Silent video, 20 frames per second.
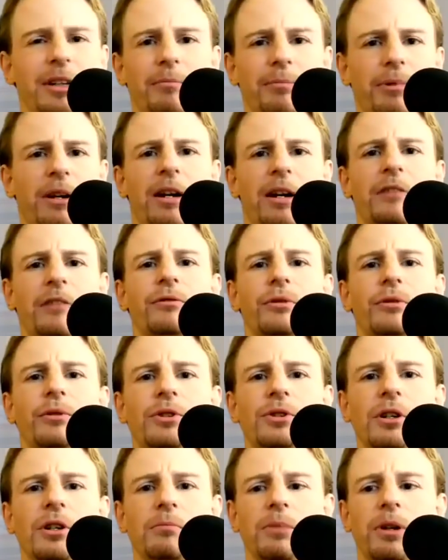plant
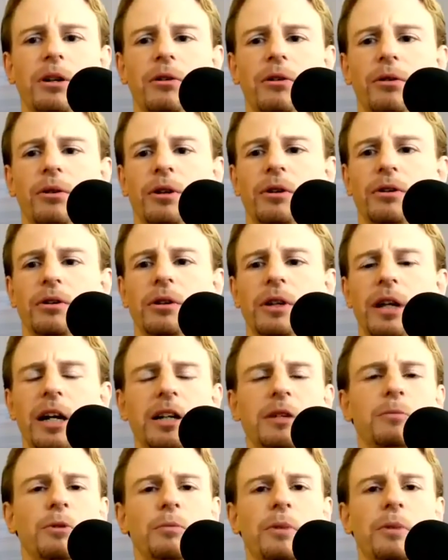foods and by going on an
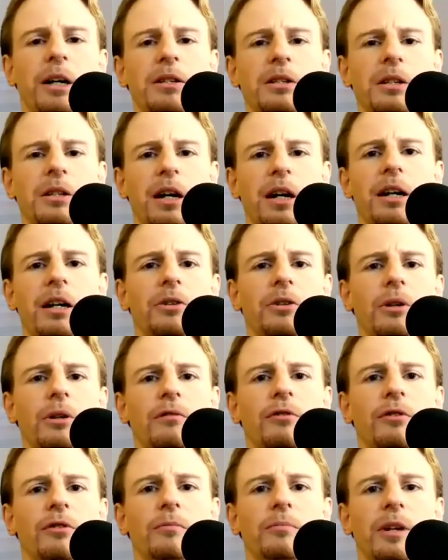animal-based diet or
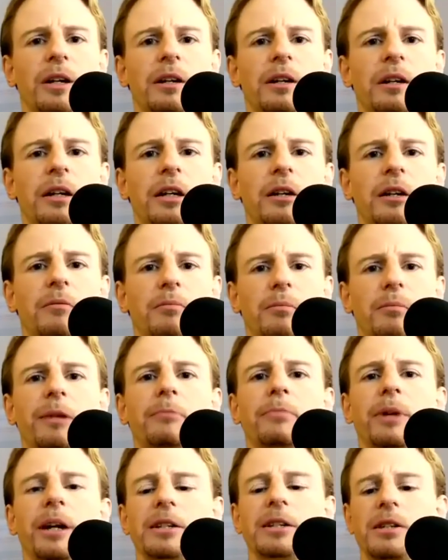even completely
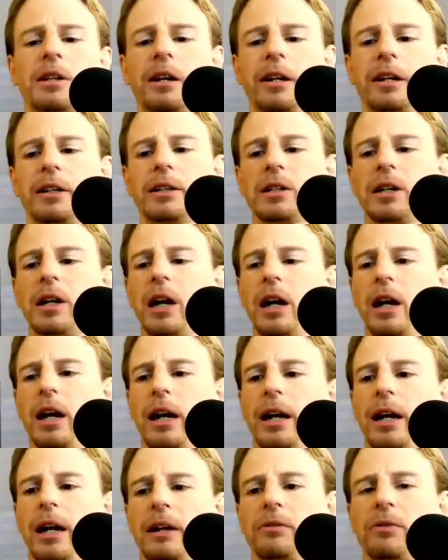meat-based diet
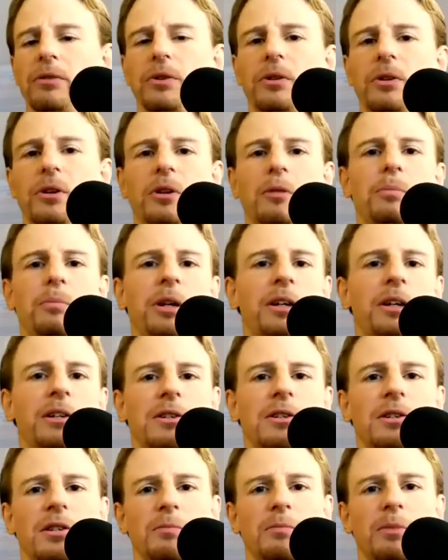and the the
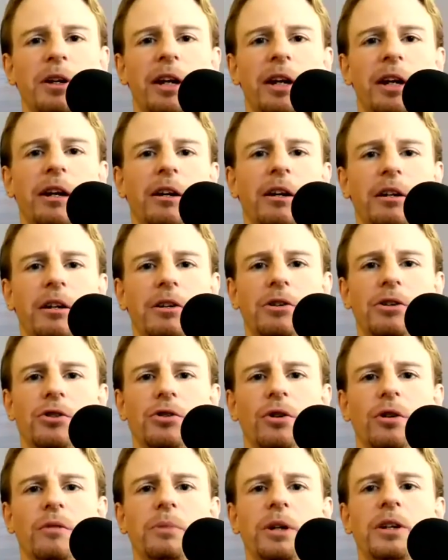petersons Mikhaila and
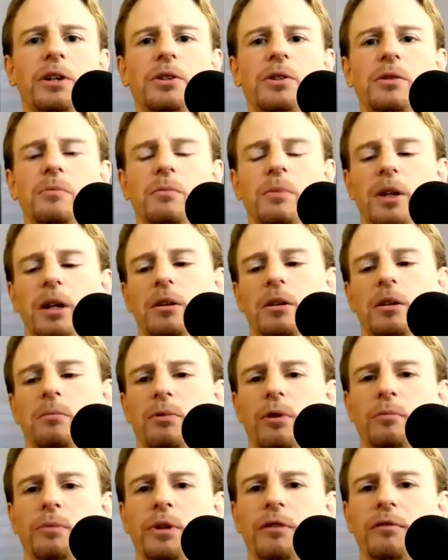jordan peterson being
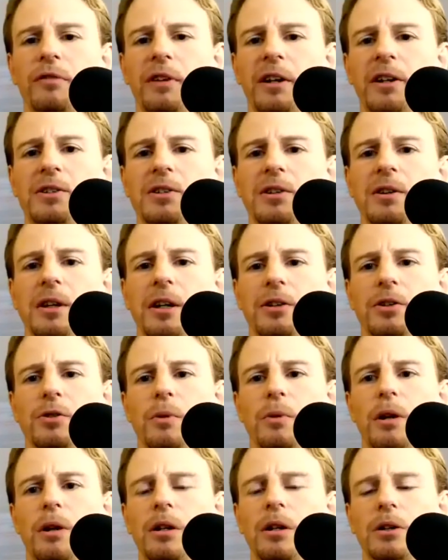prominent figures in that
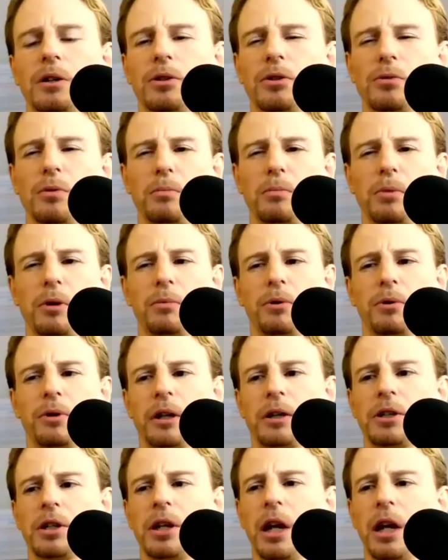as well and those were people
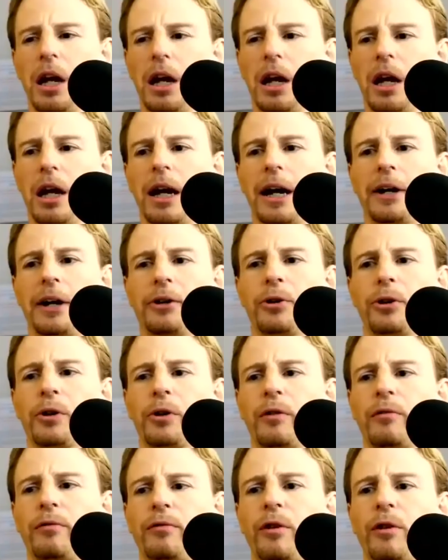that i had heard
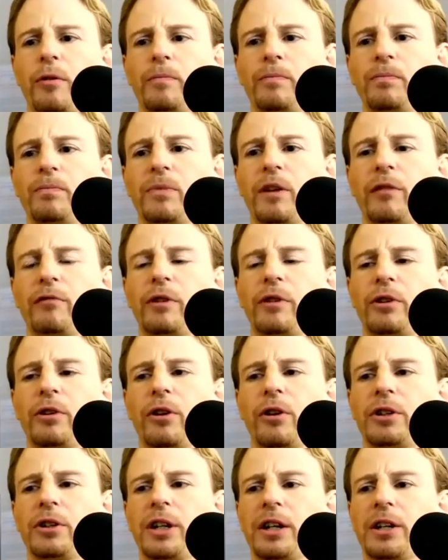of from different
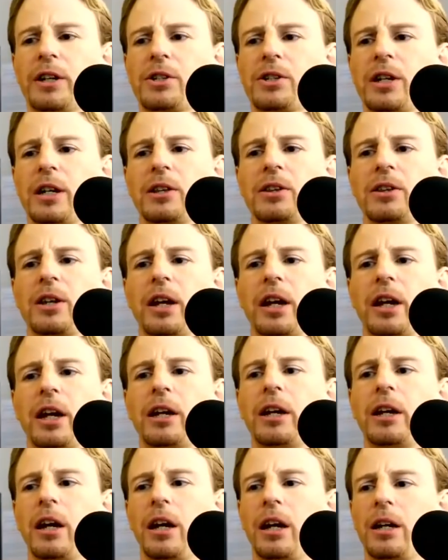contexts and
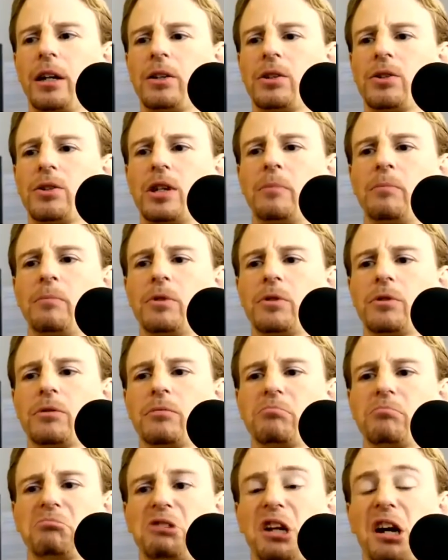they seemed
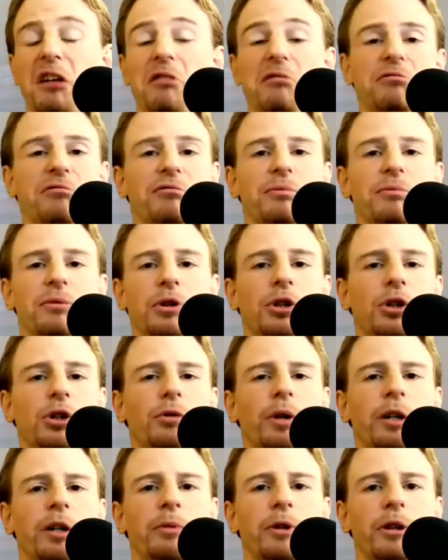to have good
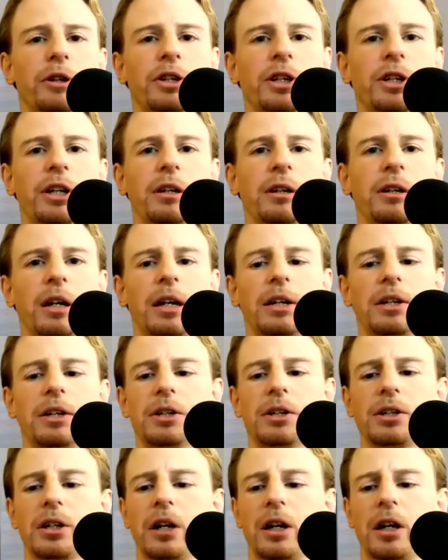credibility
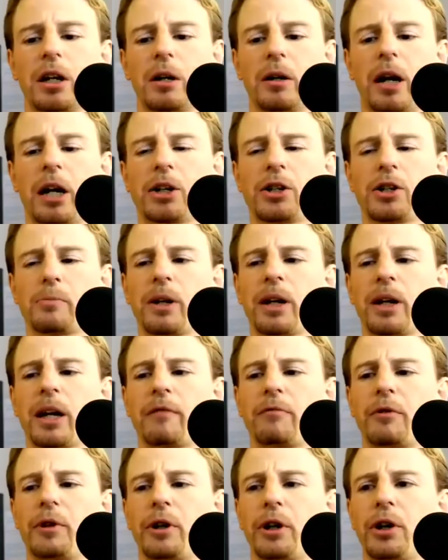and uh, i just
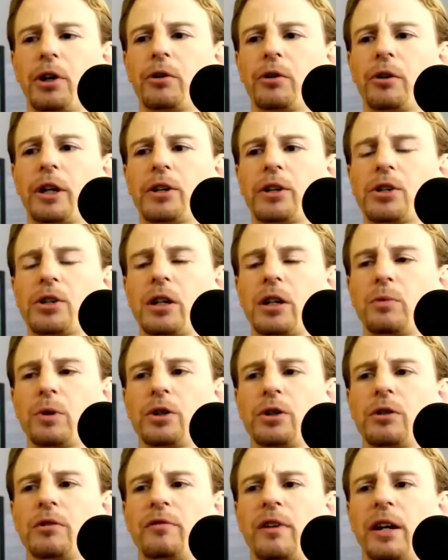became very curious and
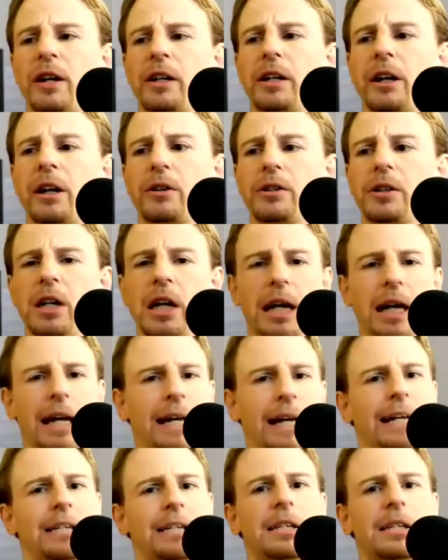wanted to find out
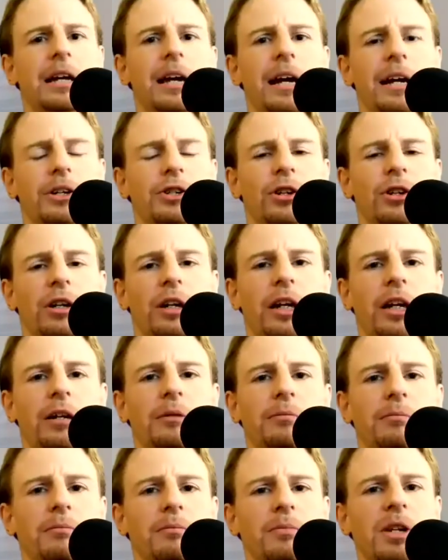is there
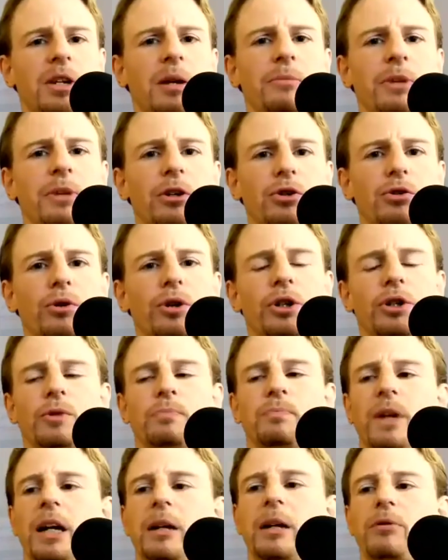actually something to it
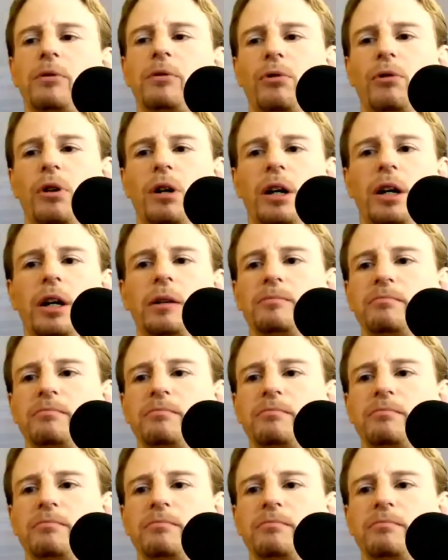and before i